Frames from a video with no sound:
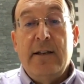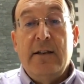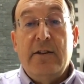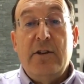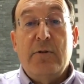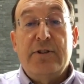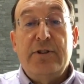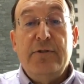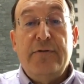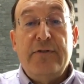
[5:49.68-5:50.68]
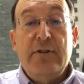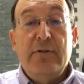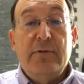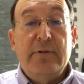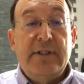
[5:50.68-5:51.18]
There were too
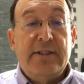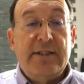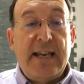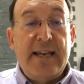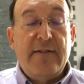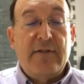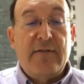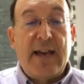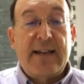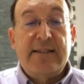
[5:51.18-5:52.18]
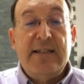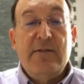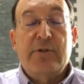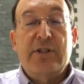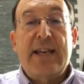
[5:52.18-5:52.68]
few to say if the vaccine
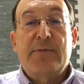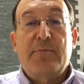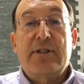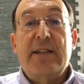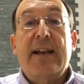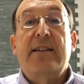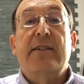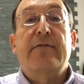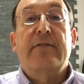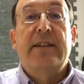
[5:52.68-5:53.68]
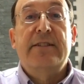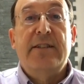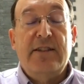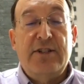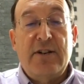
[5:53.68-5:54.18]
was as protective as in
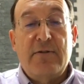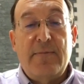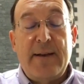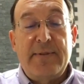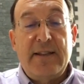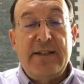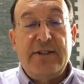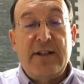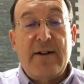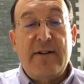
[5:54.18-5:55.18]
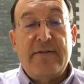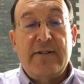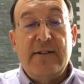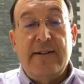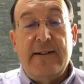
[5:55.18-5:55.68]
the general population, however.
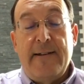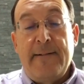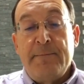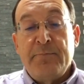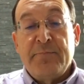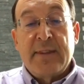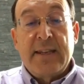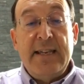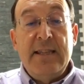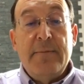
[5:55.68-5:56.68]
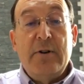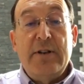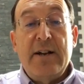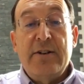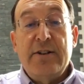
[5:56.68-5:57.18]
In the
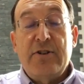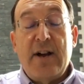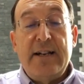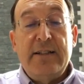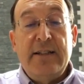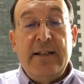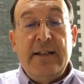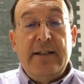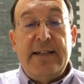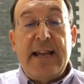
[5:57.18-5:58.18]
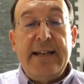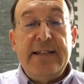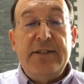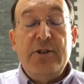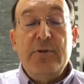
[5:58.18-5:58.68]
Moderna trial,
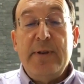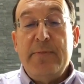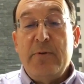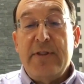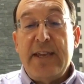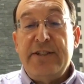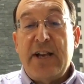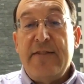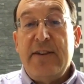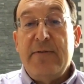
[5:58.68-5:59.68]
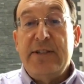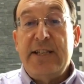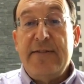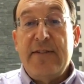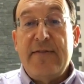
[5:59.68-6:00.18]
92 people with HIV
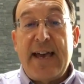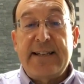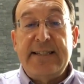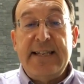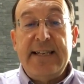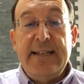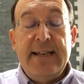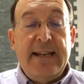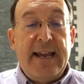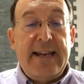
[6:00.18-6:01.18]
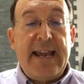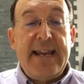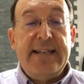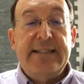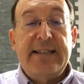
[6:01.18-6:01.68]
received the vaccine and
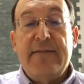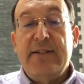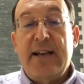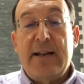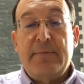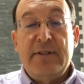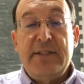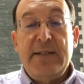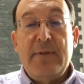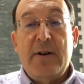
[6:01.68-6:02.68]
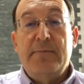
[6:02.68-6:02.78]
87 got placebo.